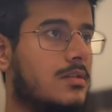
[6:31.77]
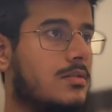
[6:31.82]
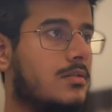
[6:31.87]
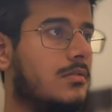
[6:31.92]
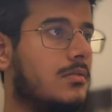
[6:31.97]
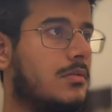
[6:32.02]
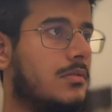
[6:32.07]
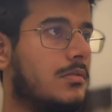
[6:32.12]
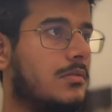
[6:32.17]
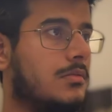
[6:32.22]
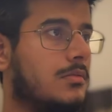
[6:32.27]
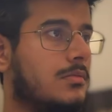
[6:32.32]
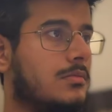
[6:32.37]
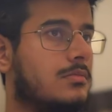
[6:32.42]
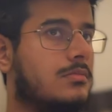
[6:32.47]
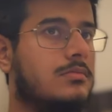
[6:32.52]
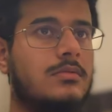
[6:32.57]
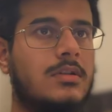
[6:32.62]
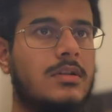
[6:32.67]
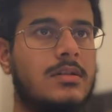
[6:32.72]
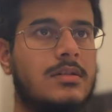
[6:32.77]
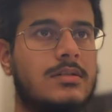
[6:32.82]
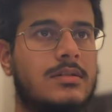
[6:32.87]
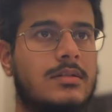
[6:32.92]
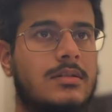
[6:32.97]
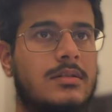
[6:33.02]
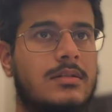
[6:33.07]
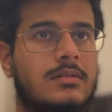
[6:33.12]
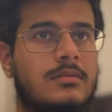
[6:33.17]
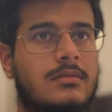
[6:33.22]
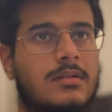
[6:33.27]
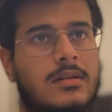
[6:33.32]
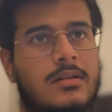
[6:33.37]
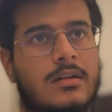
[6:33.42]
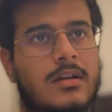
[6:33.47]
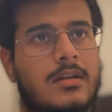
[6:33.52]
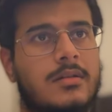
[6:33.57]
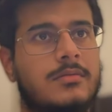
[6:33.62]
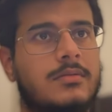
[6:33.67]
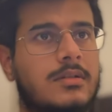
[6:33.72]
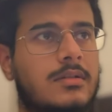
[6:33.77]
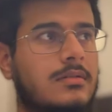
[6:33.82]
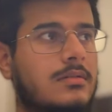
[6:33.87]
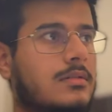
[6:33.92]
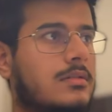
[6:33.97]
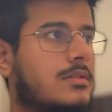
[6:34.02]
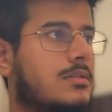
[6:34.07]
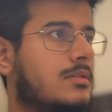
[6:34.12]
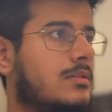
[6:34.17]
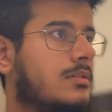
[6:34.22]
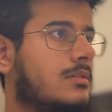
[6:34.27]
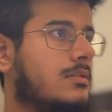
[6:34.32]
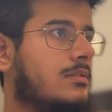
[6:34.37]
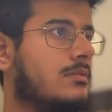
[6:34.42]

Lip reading: go to cursor. I try using cursor